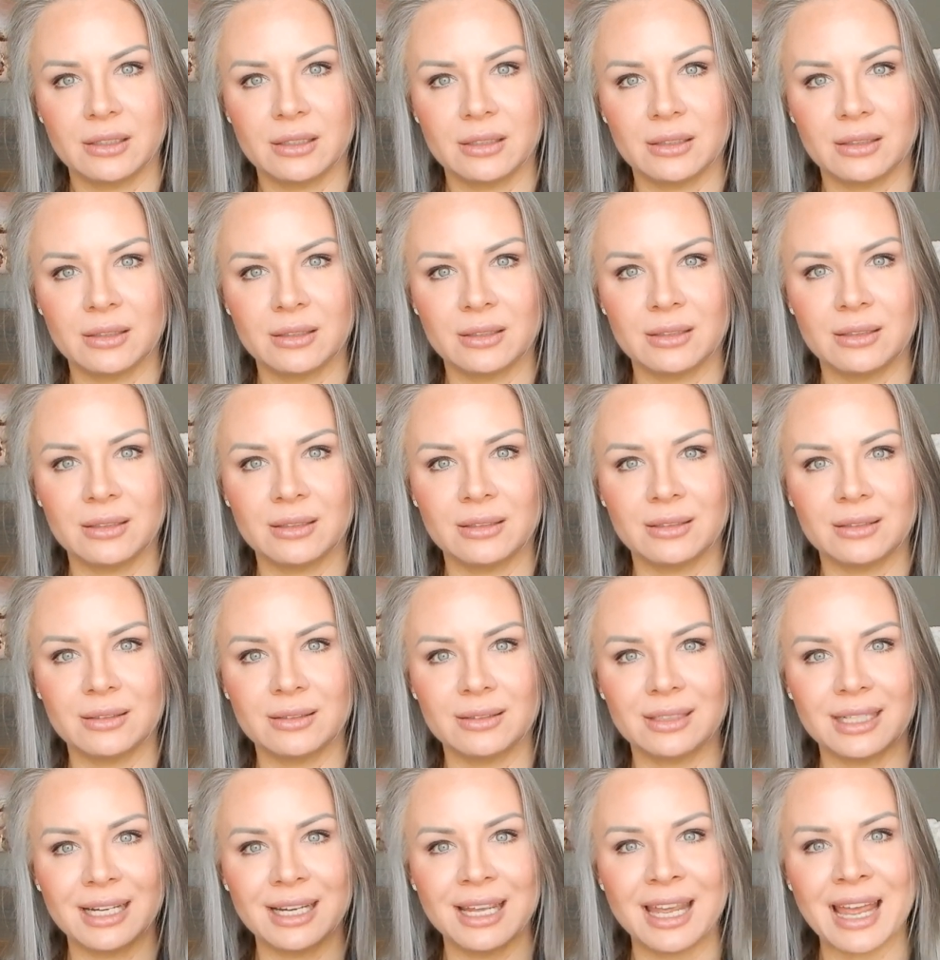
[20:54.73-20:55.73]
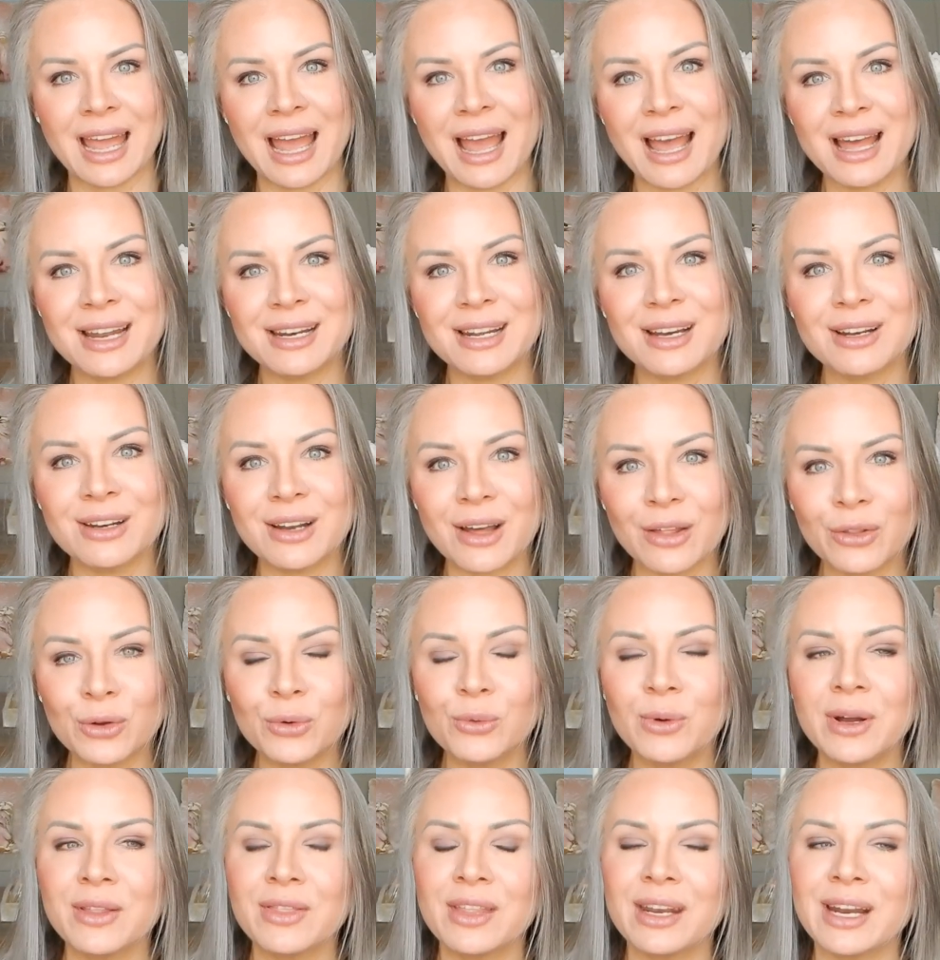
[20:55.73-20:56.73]
Uh, again,
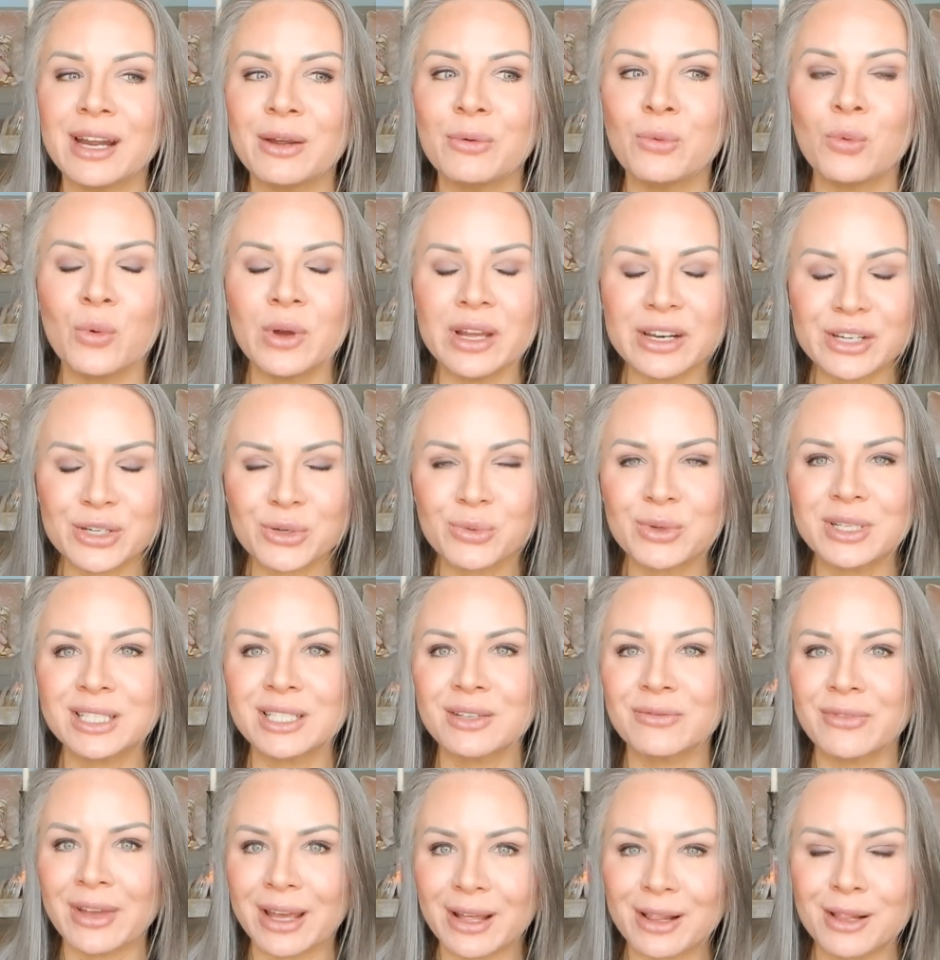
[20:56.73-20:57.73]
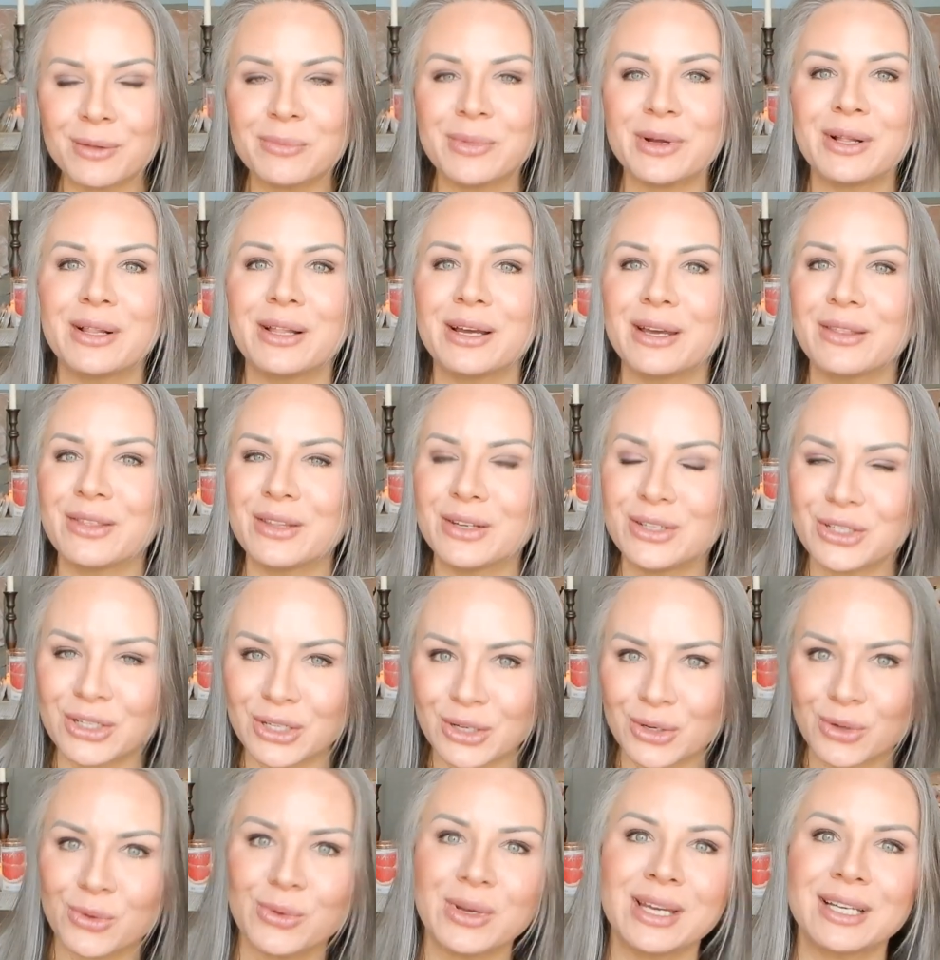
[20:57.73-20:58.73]
another one that I wish was available in the
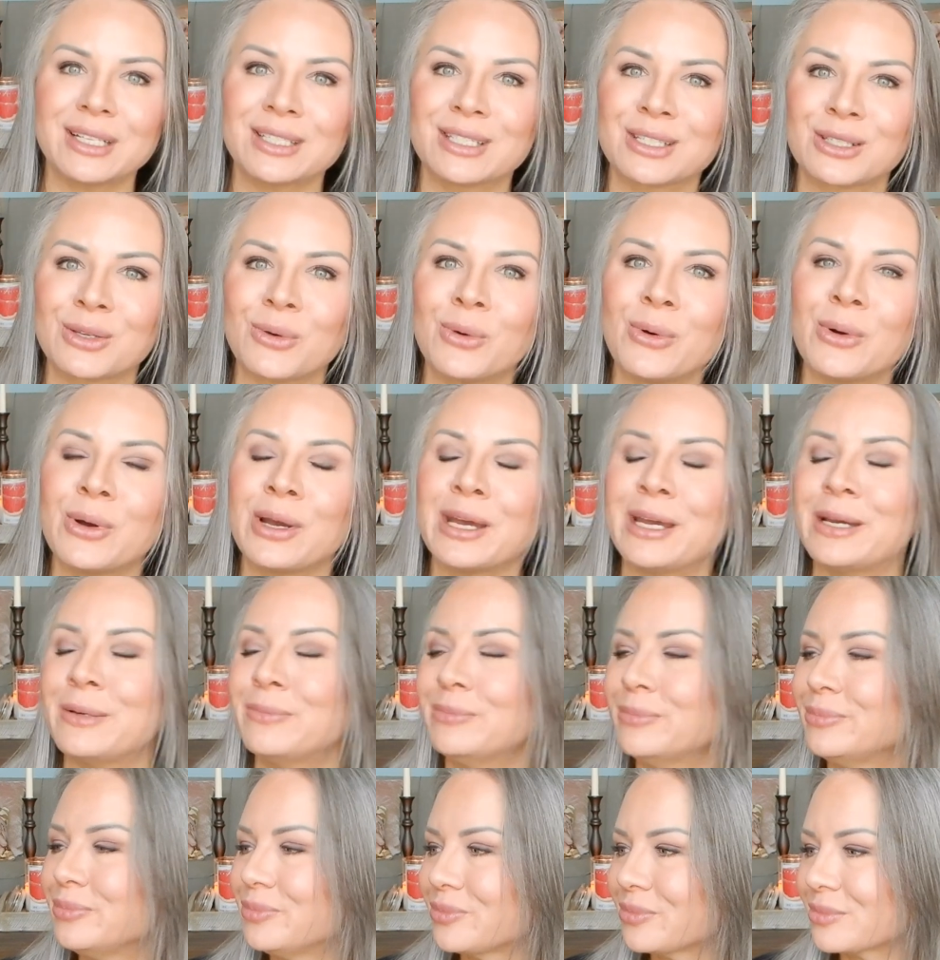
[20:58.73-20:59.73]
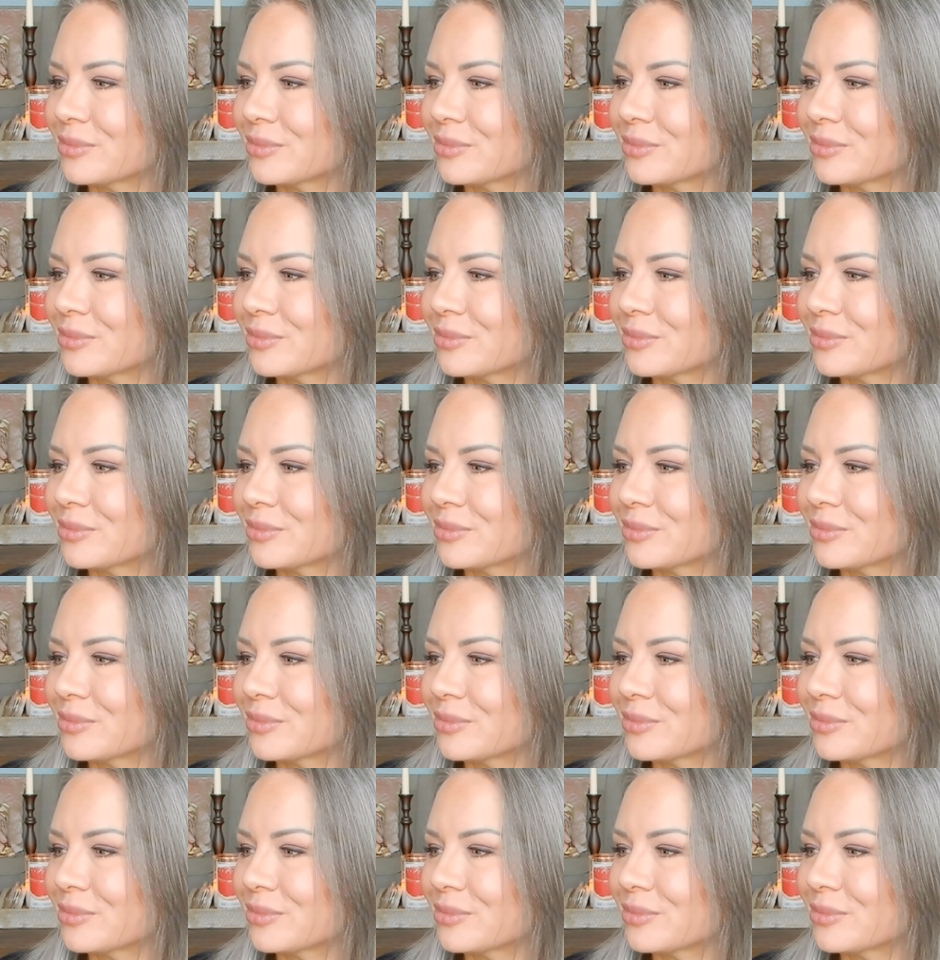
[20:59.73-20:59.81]
two-wick soy.